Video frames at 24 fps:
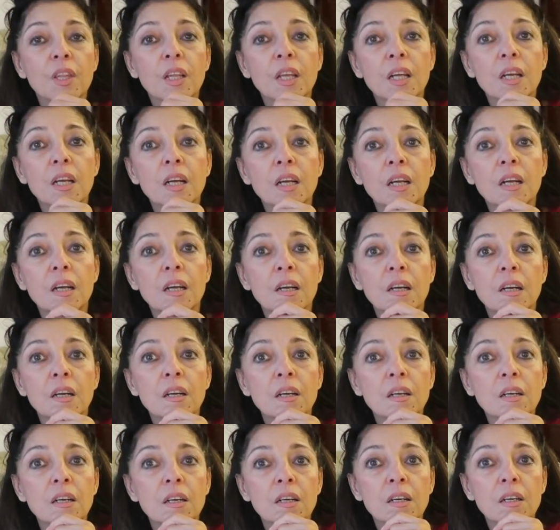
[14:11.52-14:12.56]
Tell me one
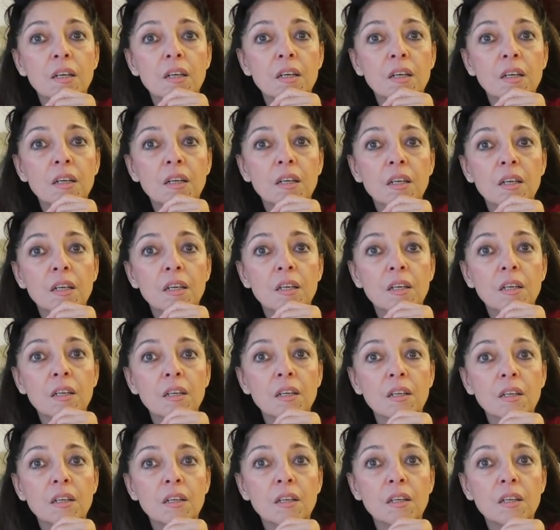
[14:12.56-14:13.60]
piece of advice you would tell
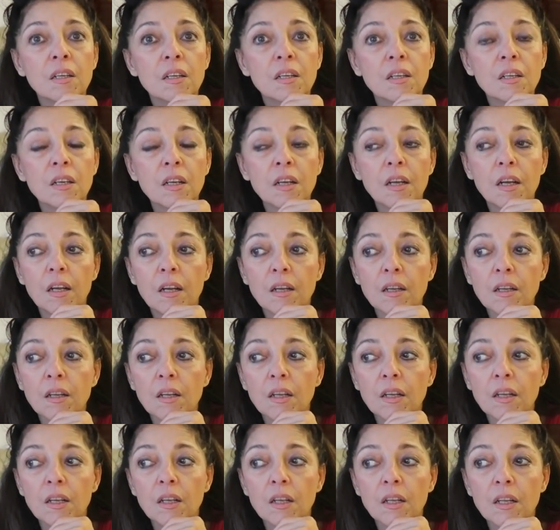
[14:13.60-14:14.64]
yourself when you were
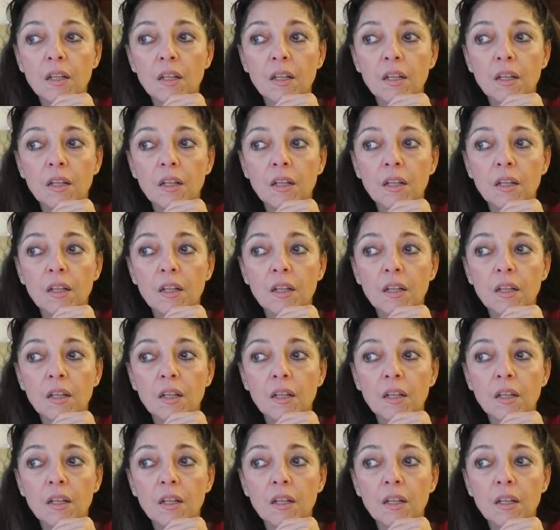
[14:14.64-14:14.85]
younger.